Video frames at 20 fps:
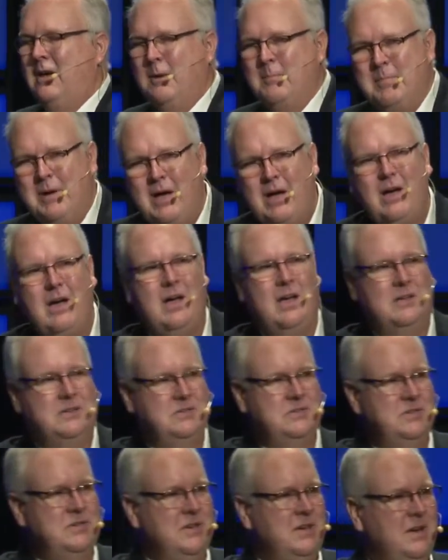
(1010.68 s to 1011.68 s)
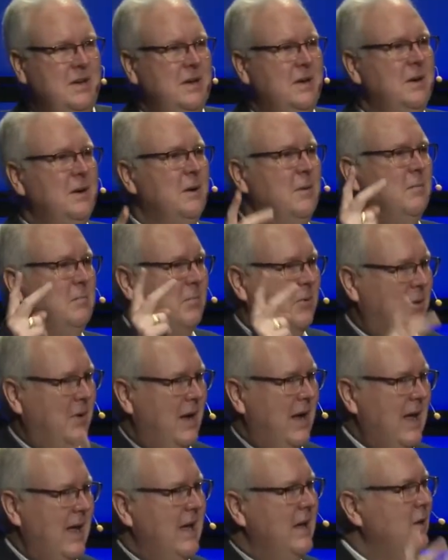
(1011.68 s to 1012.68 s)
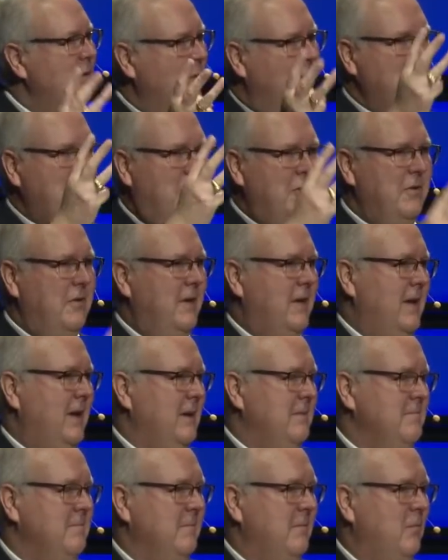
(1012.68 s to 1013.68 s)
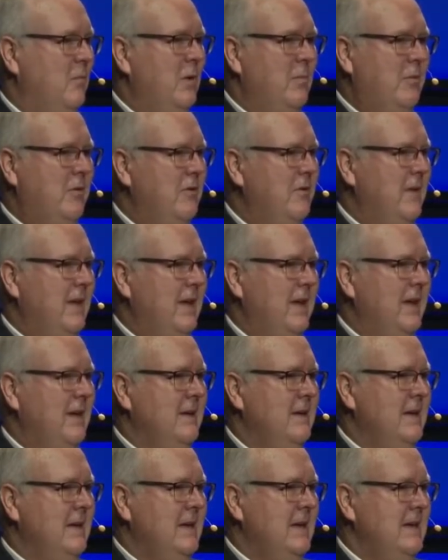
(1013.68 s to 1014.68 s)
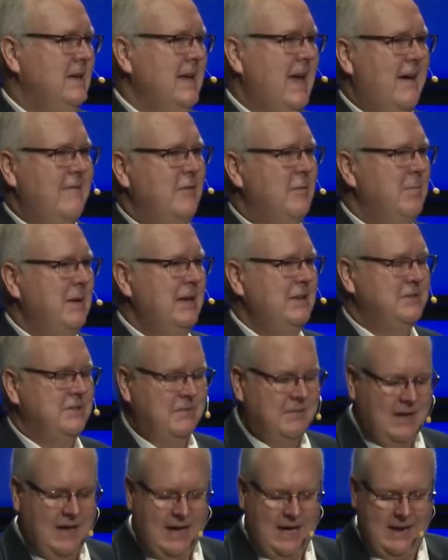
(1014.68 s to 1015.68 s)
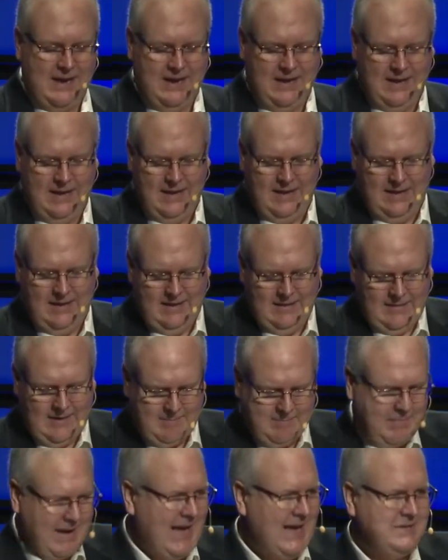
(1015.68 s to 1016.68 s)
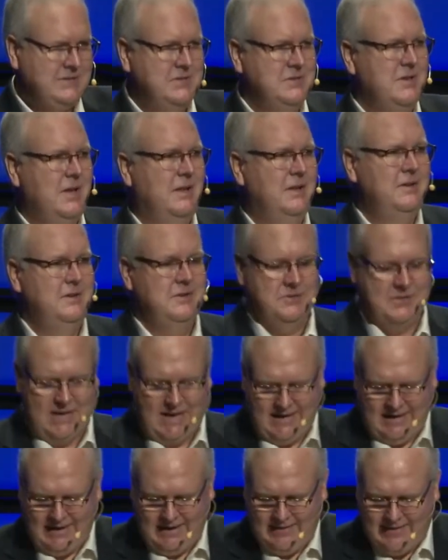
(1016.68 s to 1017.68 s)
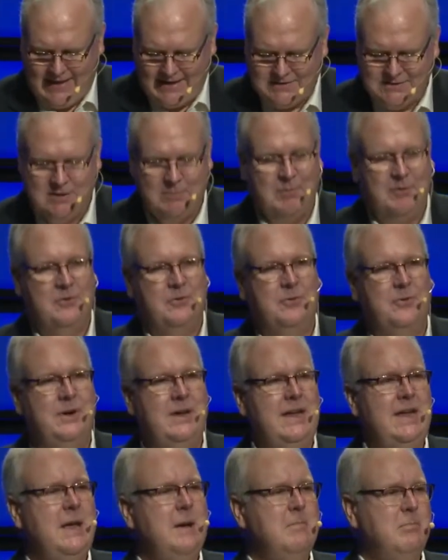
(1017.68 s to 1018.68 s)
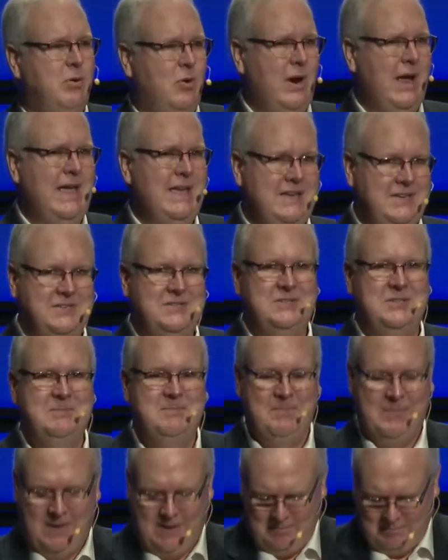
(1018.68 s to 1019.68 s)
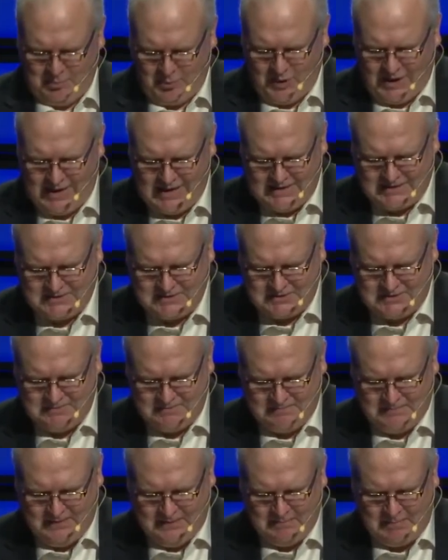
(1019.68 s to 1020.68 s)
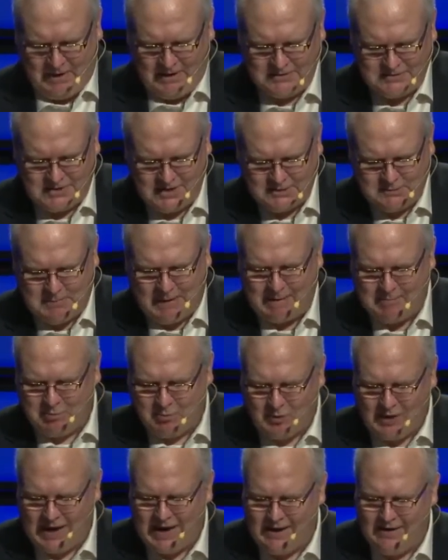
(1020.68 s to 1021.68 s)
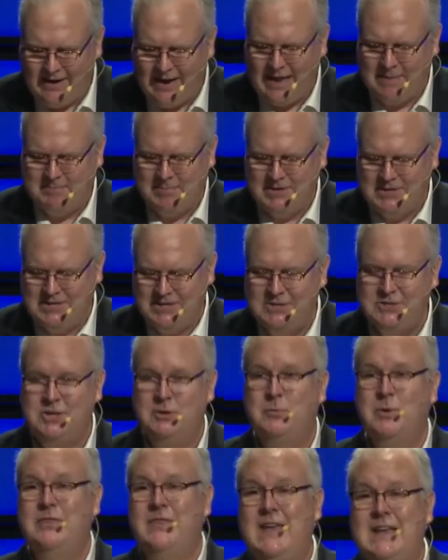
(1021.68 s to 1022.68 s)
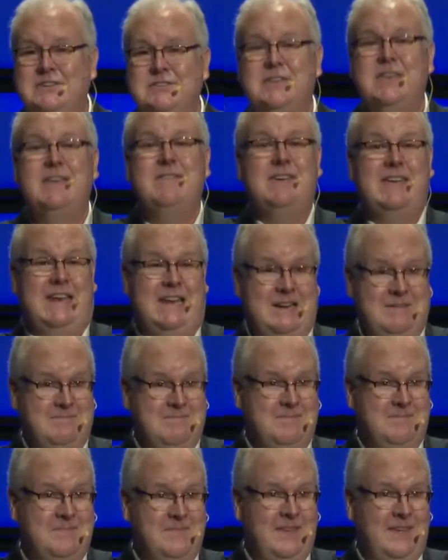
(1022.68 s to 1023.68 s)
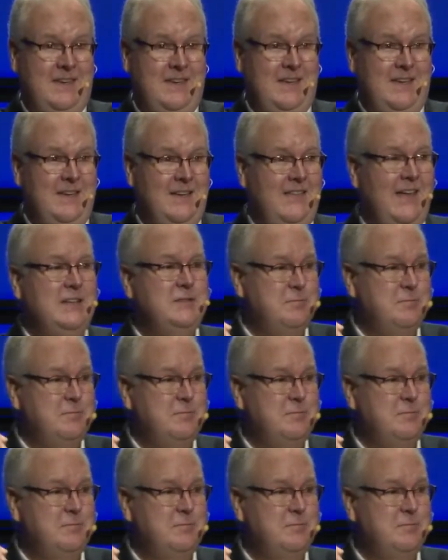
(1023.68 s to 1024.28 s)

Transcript: Pause, pray. One more thing, one more thing to have the peace of God that passes all understanding. And that is number three praise. Praise. Paul says, by prayer and petition with thanksgiving. That's